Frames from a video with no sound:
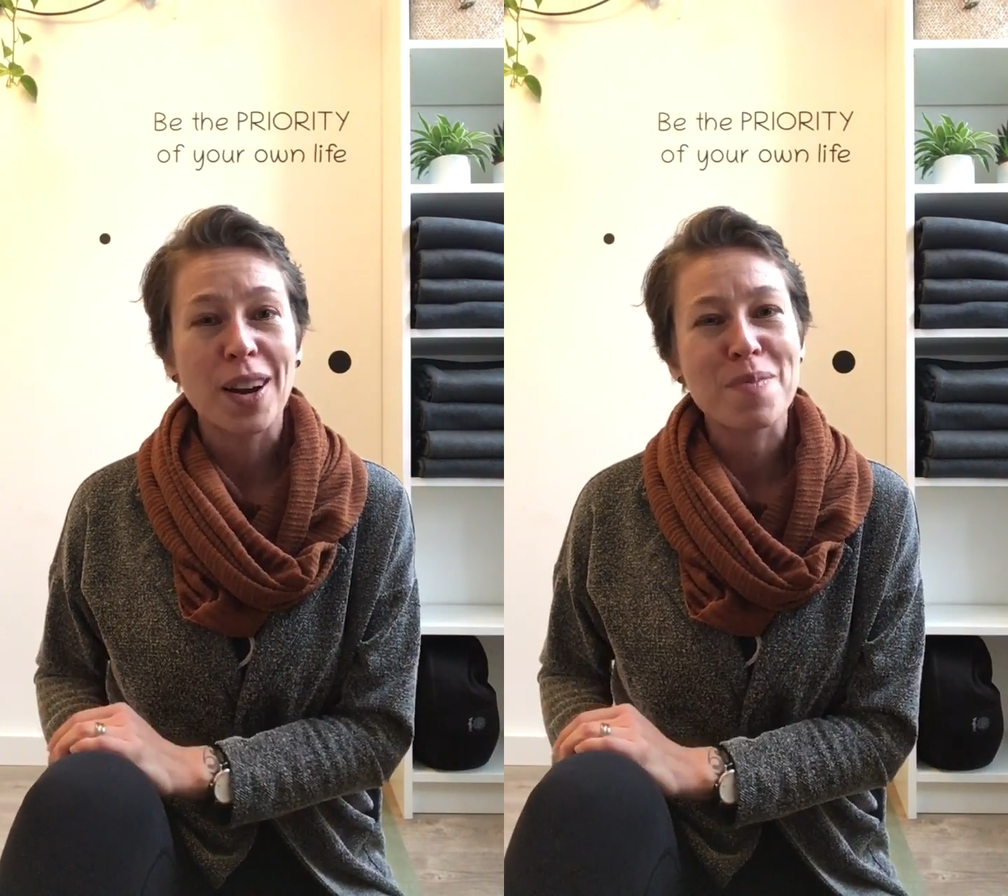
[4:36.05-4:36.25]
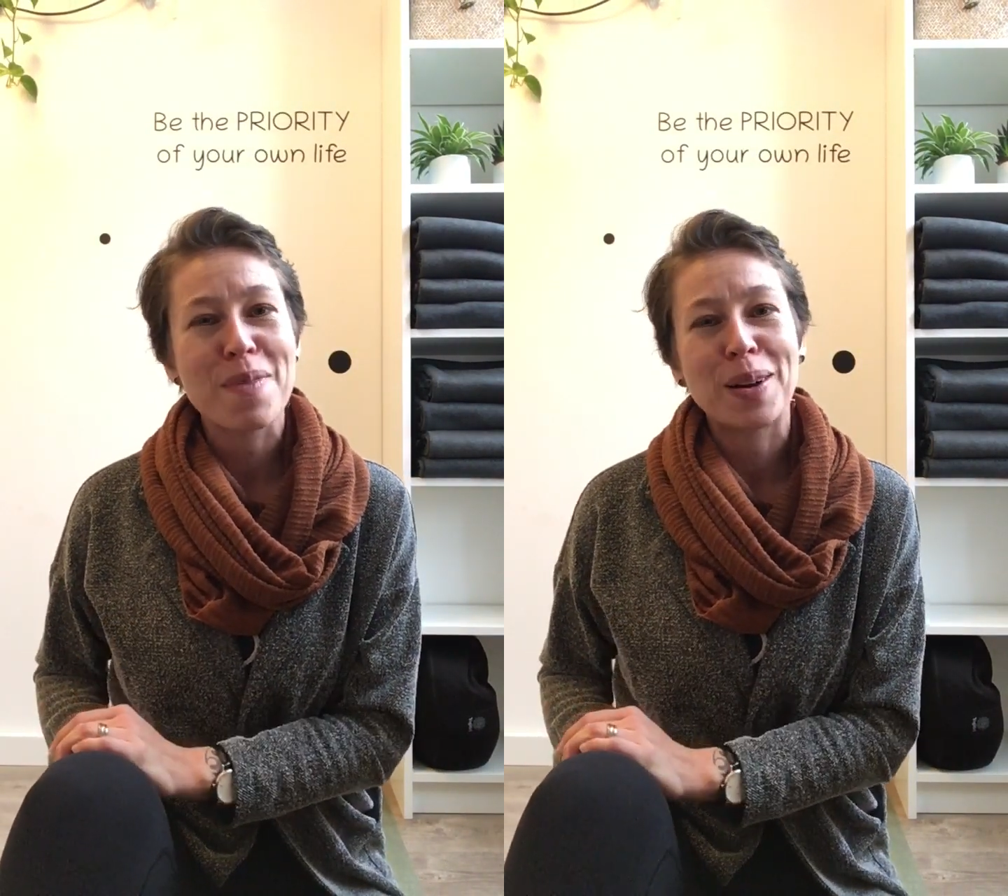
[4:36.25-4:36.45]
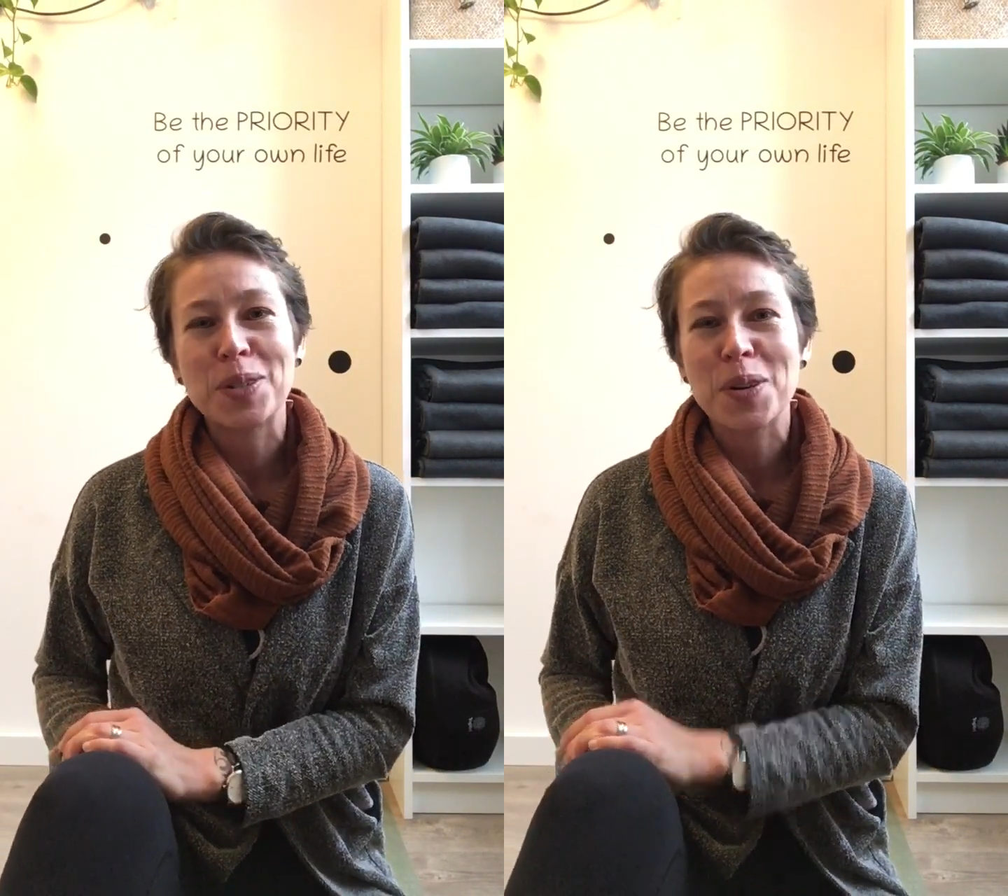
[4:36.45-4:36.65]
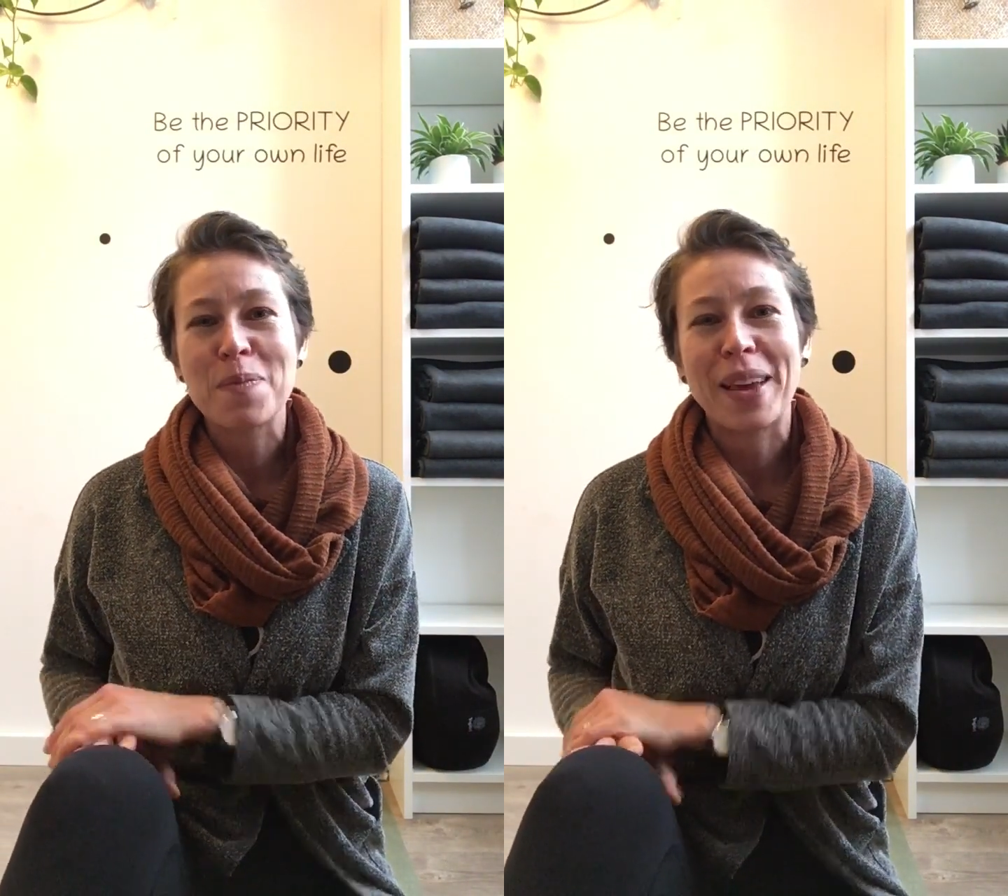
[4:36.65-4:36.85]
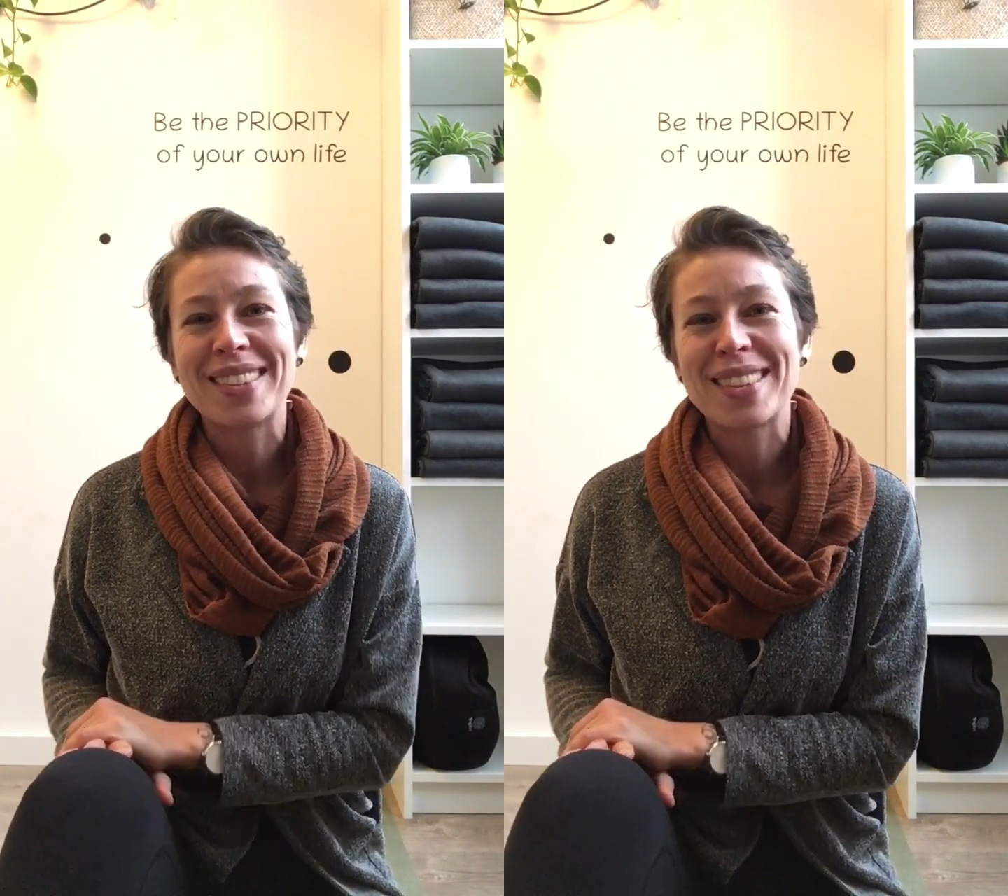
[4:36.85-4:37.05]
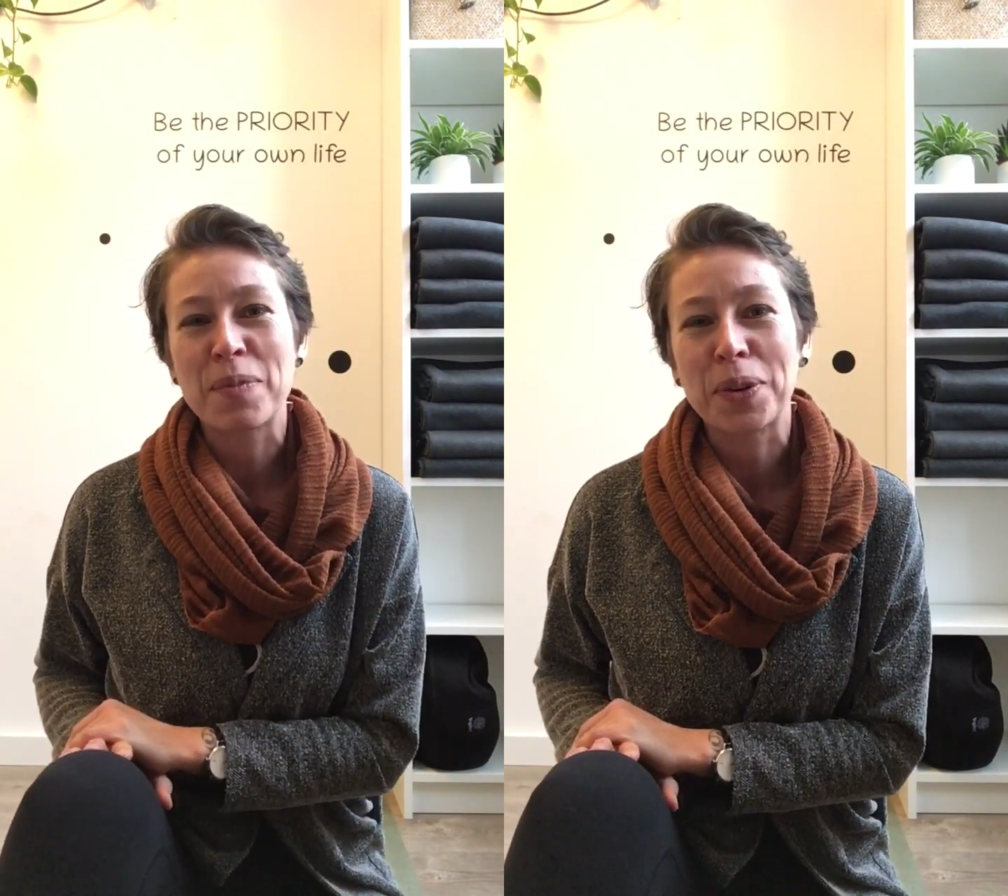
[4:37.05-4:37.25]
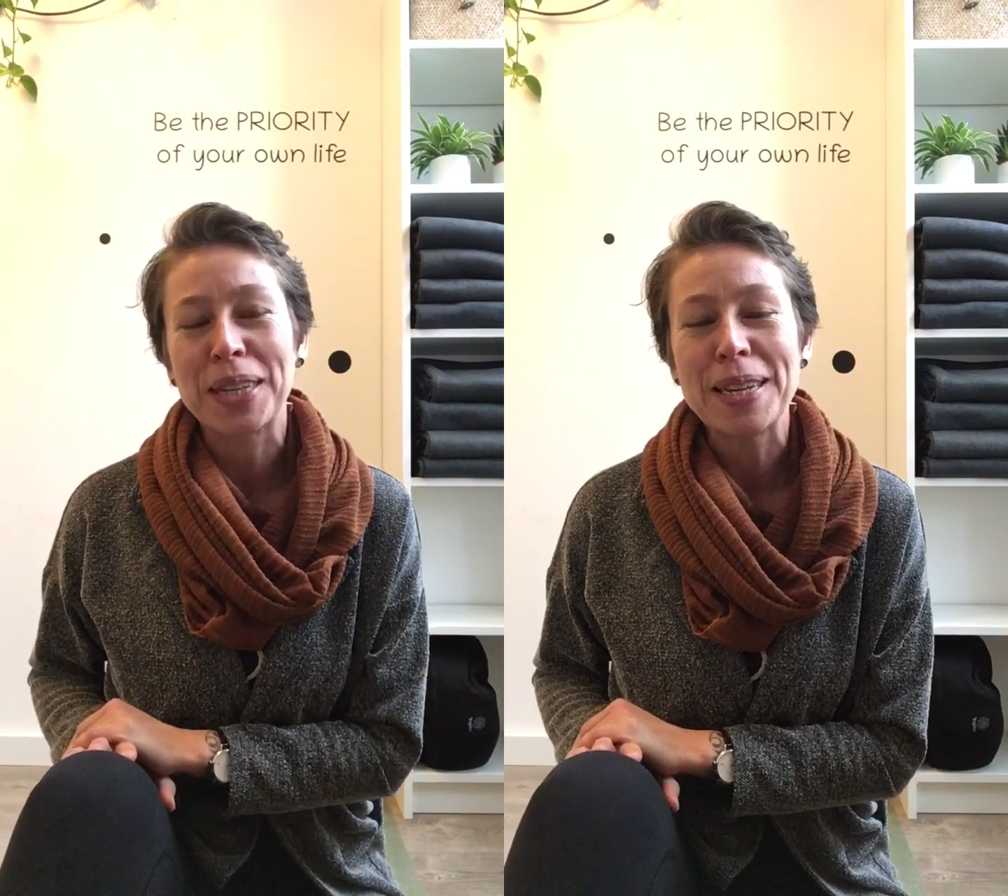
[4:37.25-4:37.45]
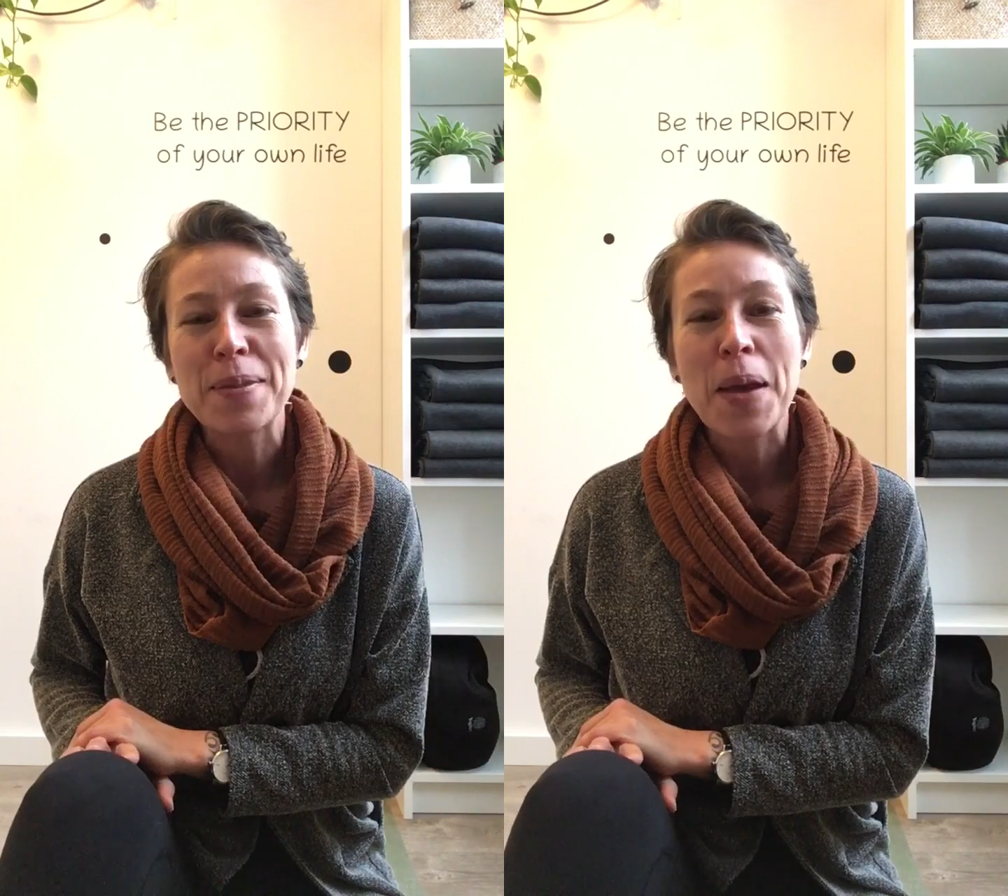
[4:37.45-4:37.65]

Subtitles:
about your amazing body,